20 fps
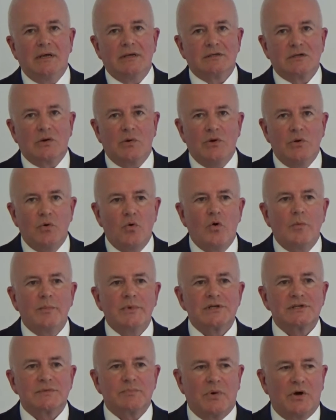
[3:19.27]
So
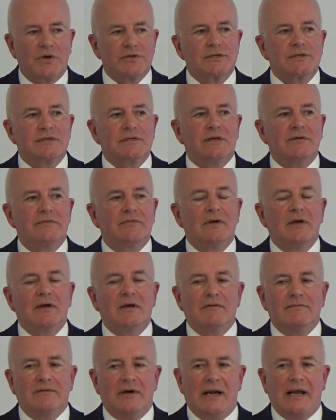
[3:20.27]
enormous positive
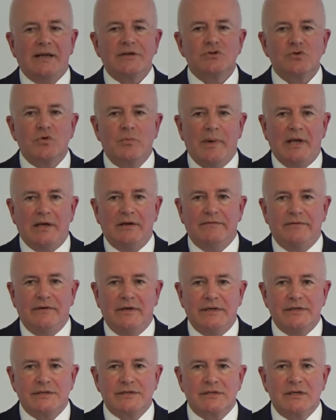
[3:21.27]
financial
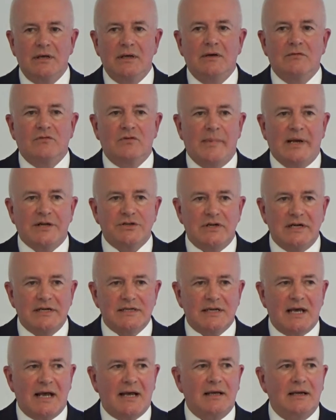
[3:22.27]
benefits from actually
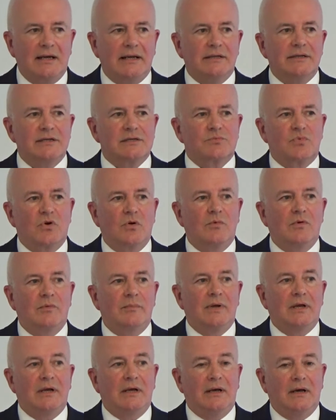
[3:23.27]
tackling this
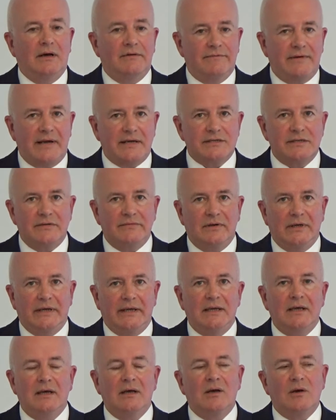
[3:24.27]
problem
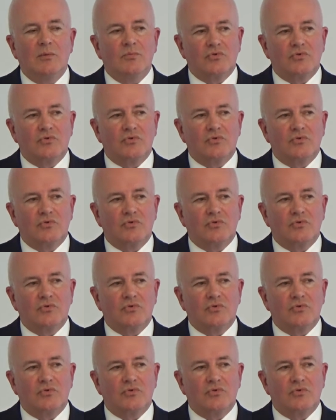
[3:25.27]
effectively,